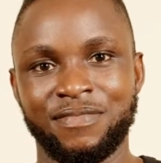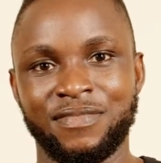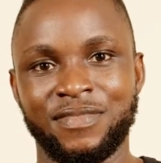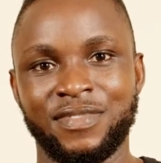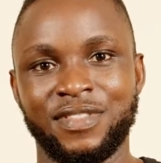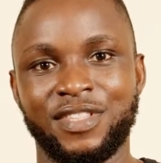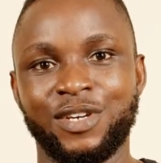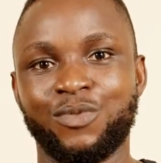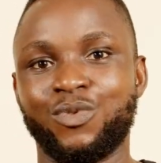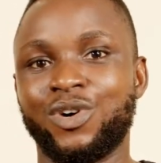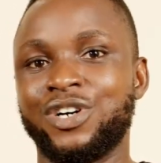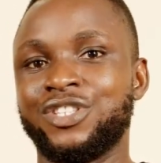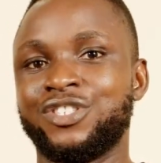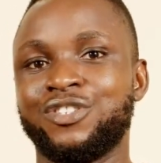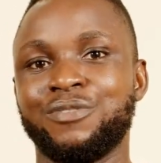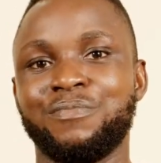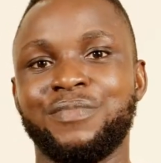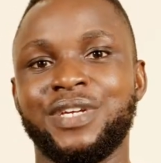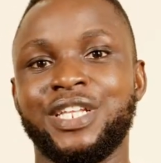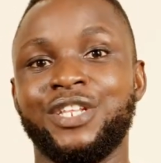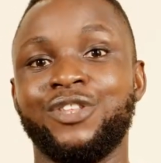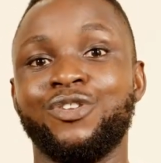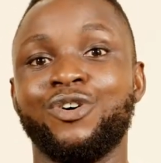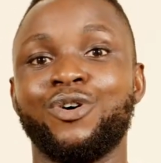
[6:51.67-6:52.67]
They want to
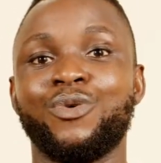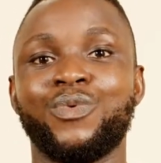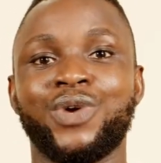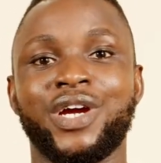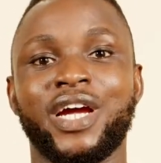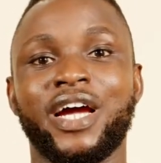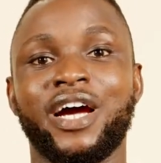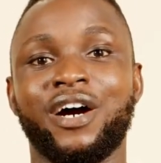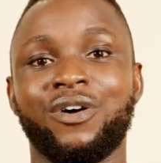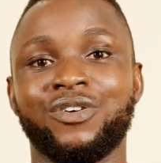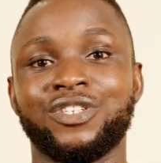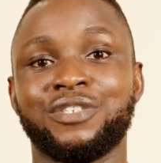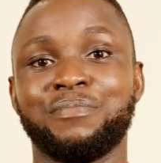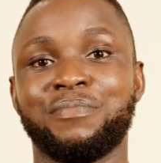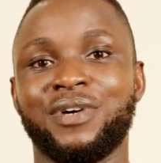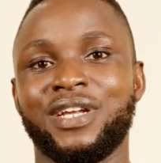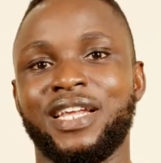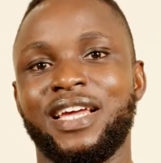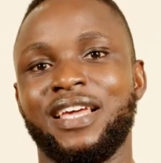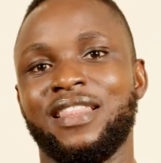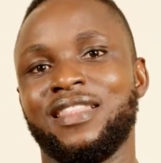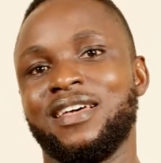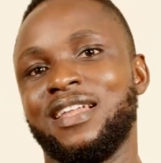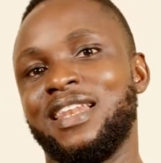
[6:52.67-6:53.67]
be nowhere else but
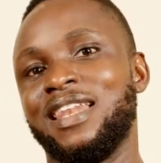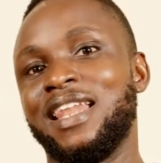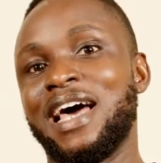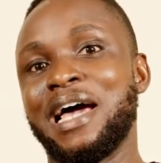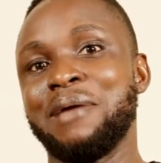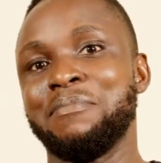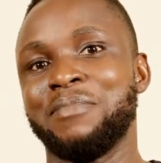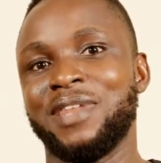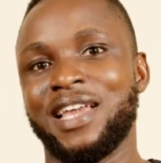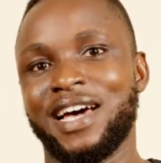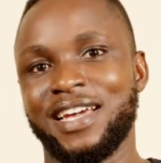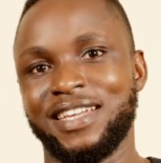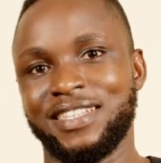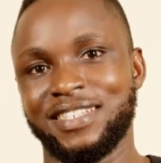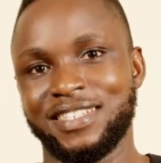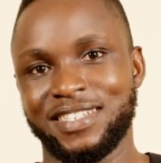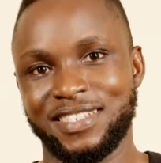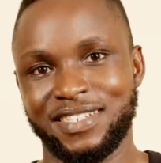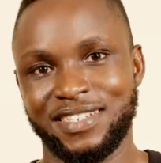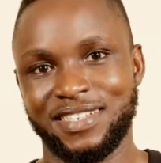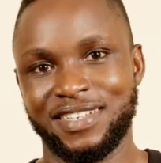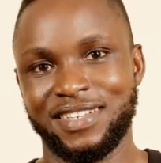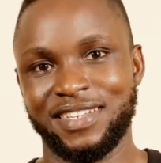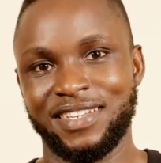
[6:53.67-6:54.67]
in the limelight.
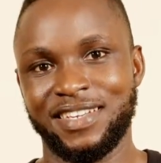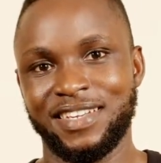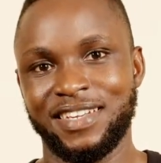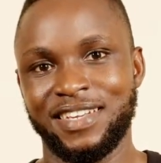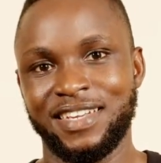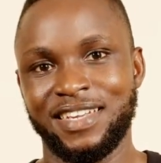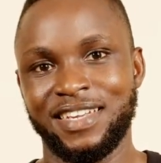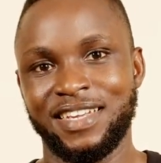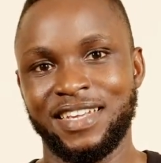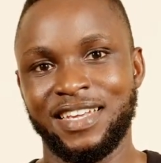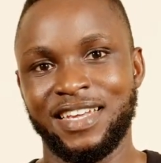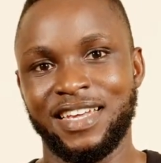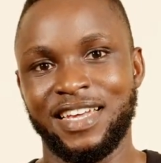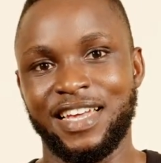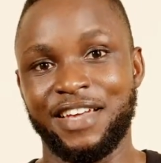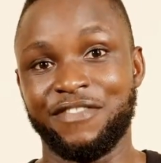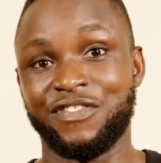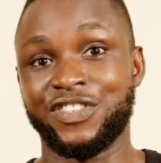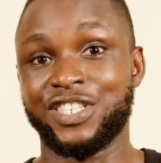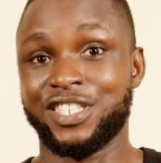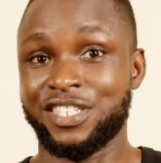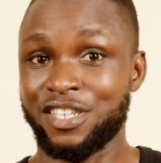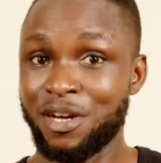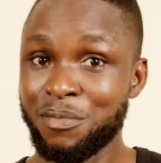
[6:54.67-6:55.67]
If
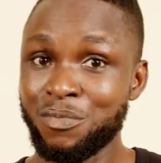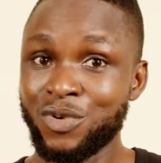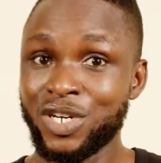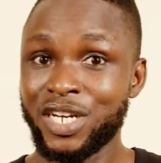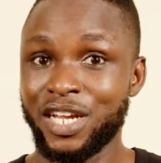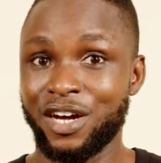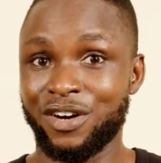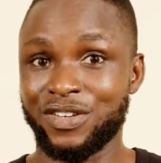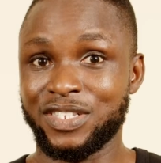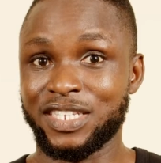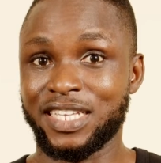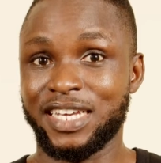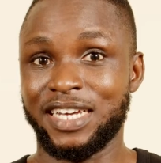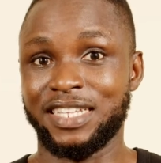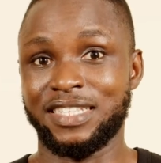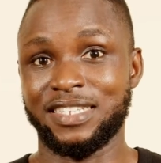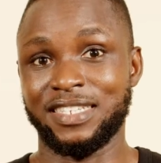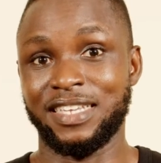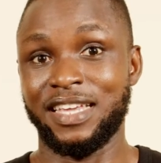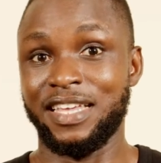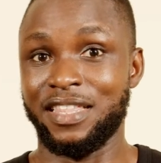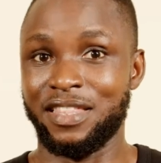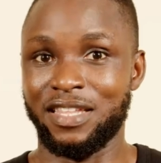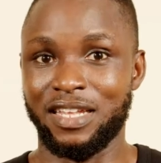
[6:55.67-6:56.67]
someone else gets
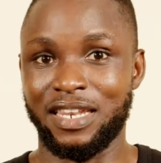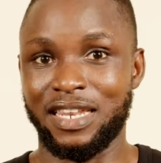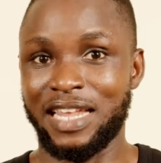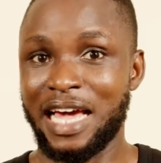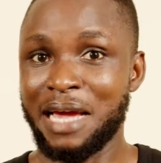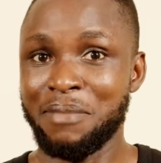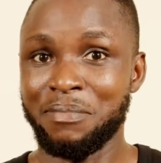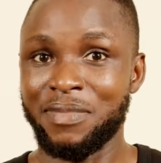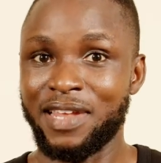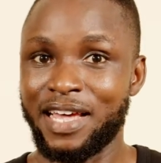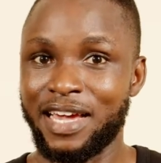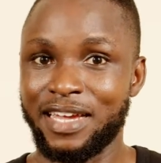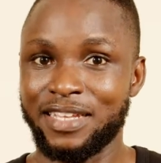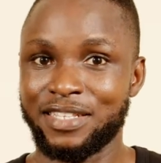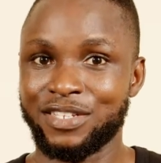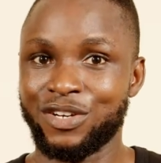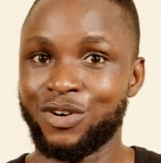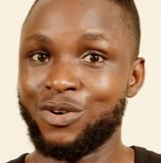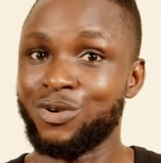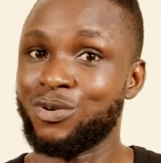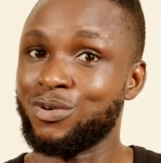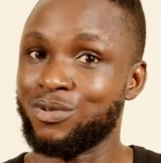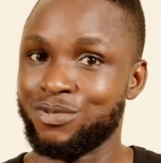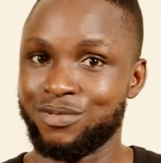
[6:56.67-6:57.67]
in the limelight,
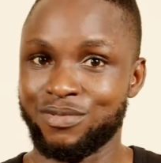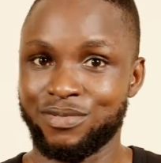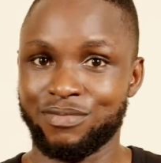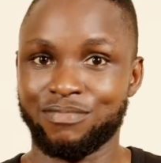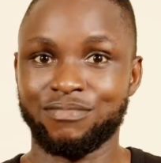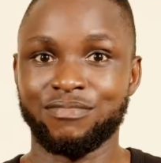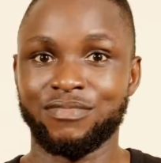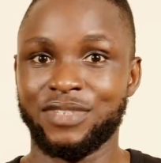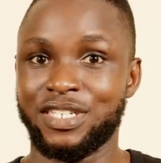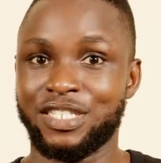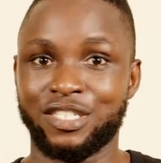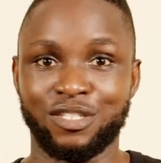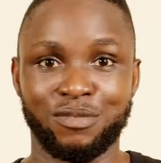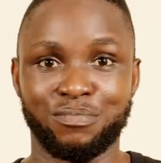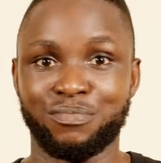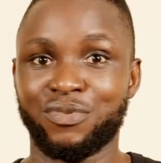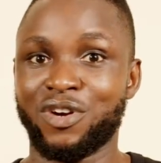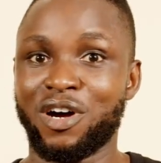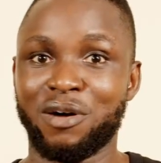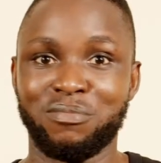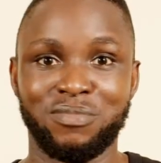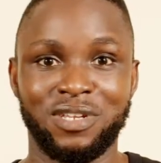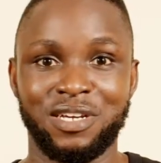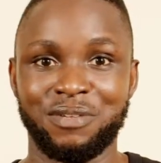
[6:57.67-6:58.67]
oh, it's a
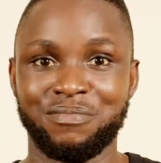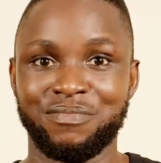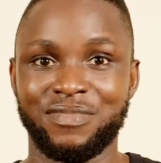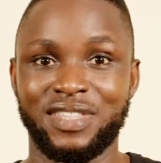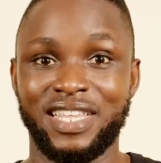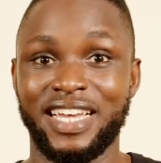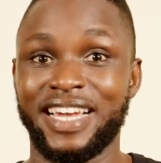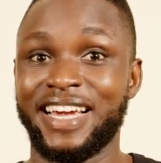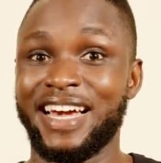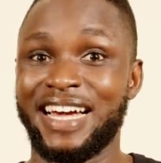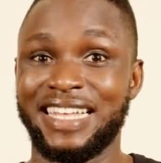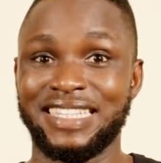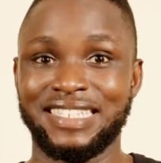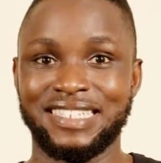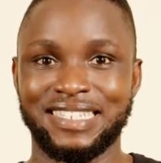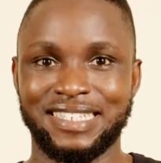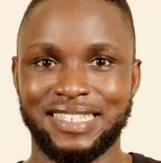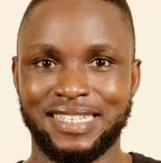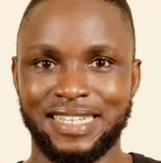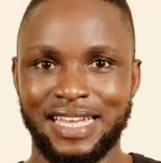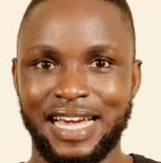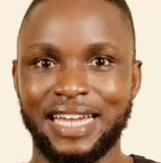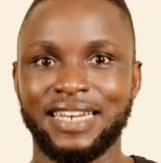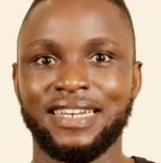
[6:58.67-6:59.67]
problem. They can't
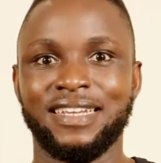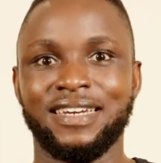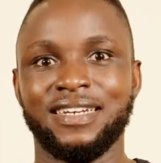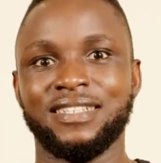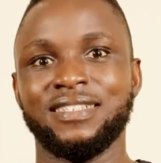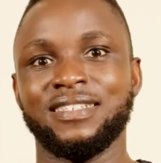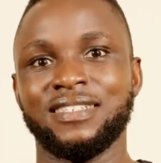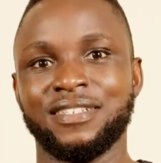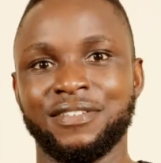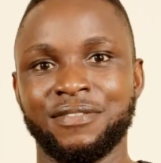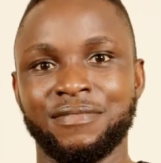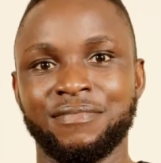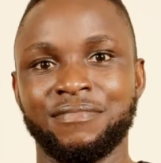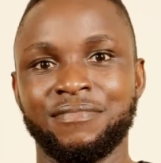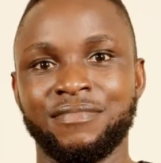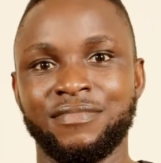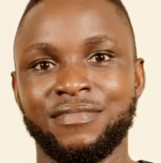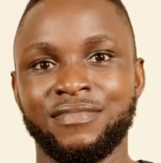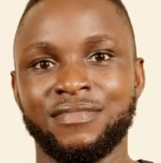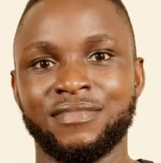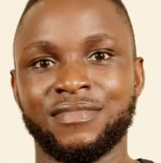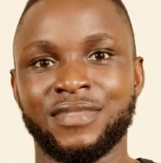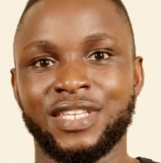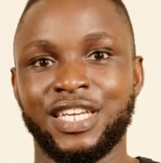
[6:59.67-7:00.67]
stand it.
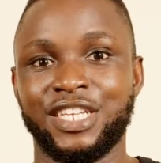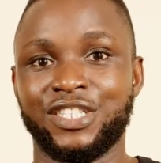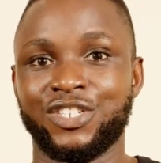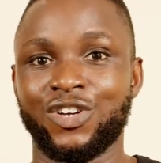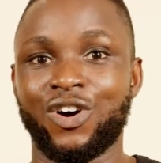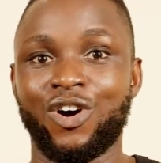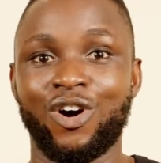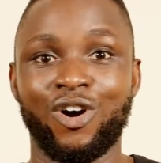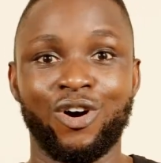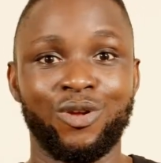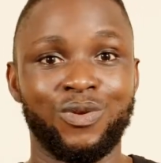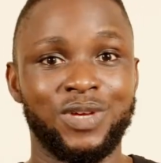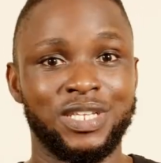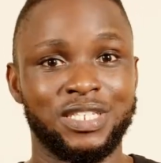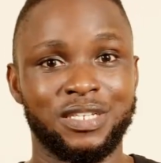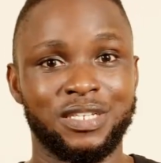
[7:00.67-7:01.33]
It's always